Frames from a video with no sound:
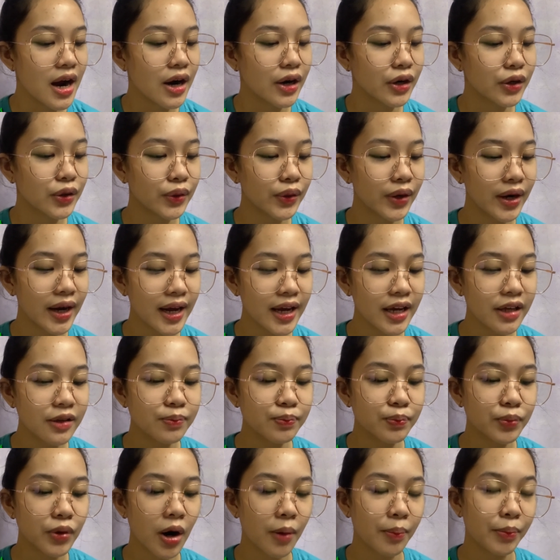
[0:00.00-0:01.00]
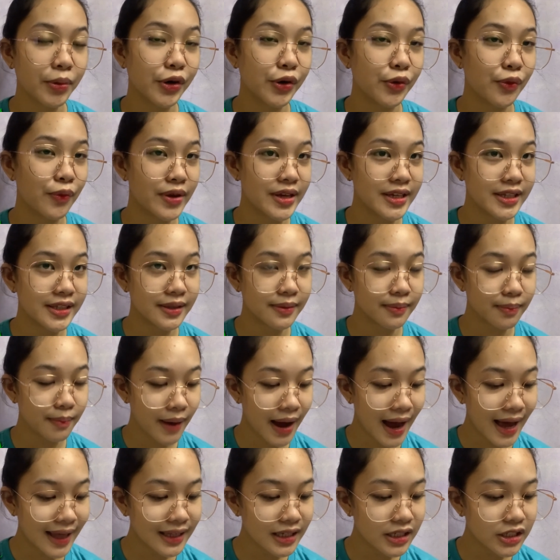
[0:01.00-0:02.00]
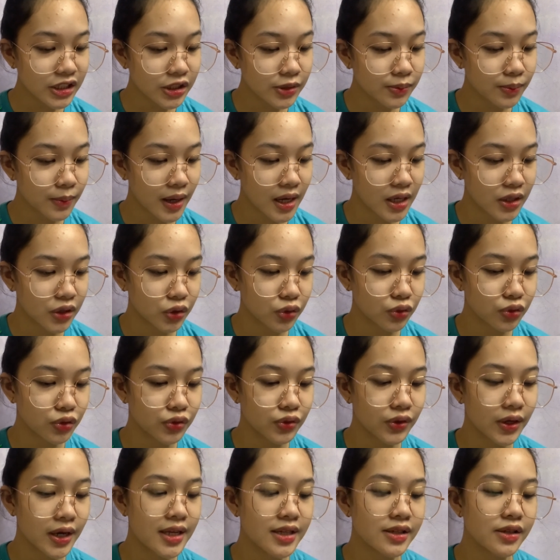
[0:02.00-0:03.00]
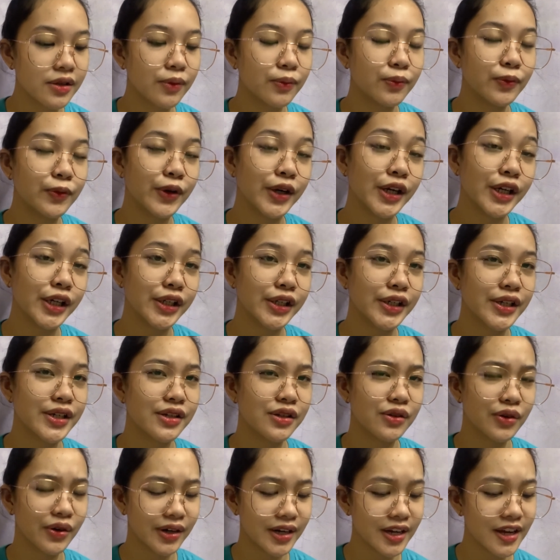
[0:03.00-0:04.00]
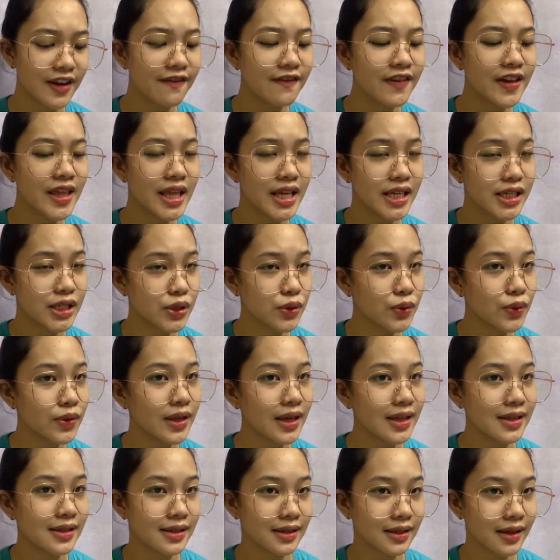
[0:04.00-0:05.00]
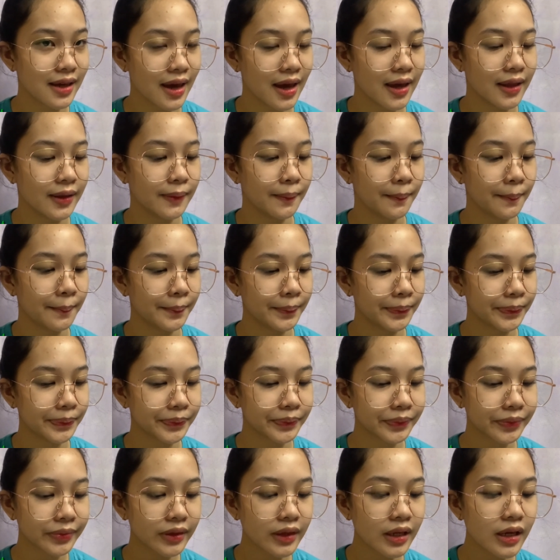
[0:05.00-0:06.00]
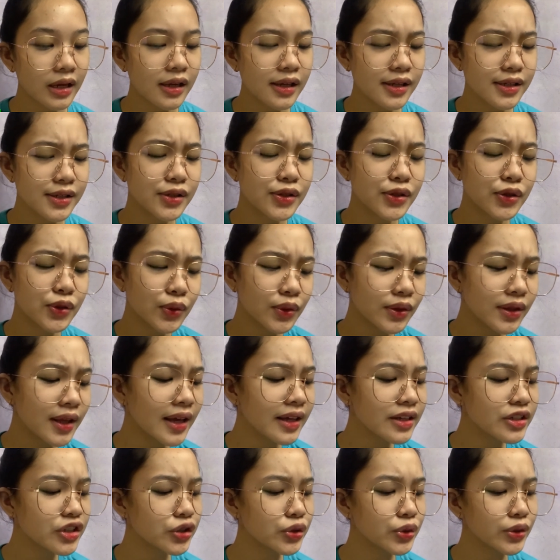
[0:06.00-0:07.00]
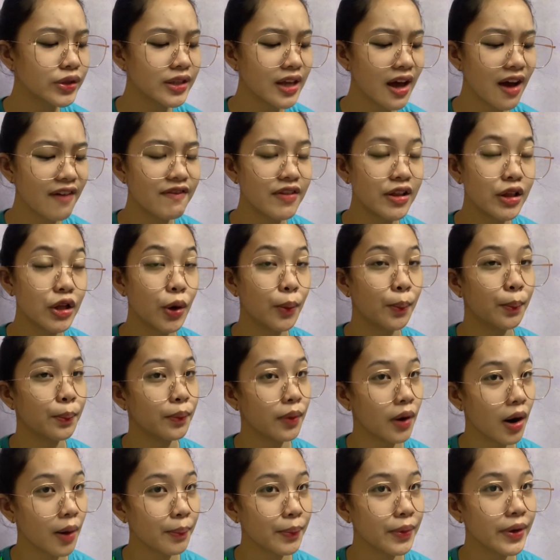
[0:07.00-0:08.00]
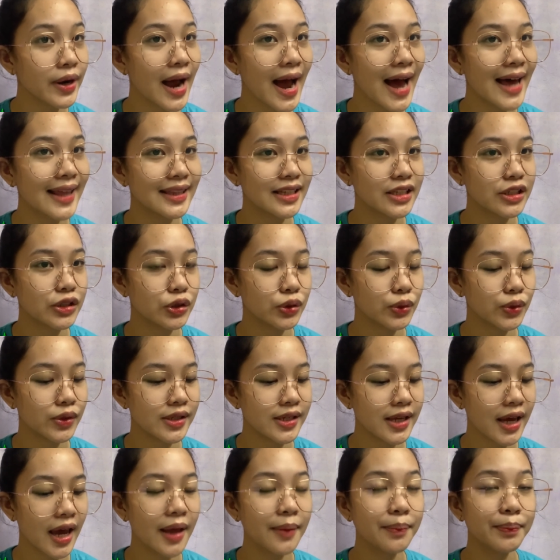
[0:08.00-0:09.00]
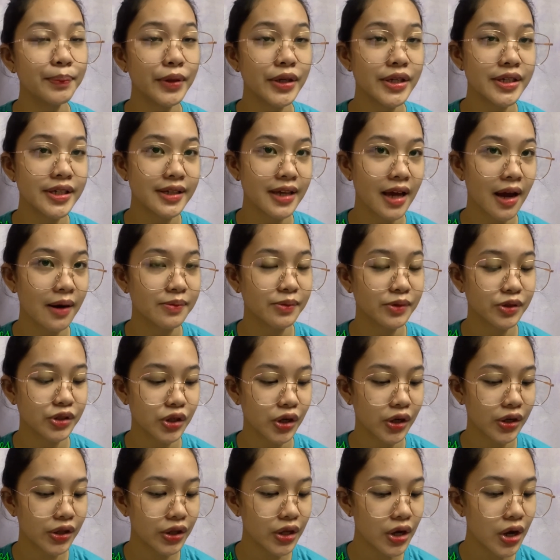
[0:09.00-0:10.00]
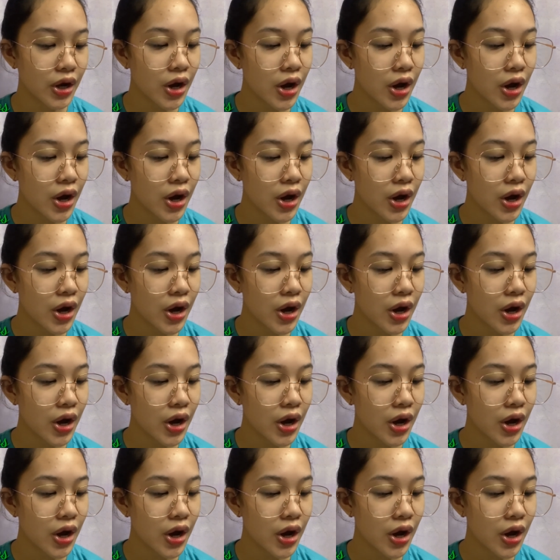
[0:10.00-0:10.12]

Create proper waste management to train some workers or even the students can. Students should develop proper attitudes and perception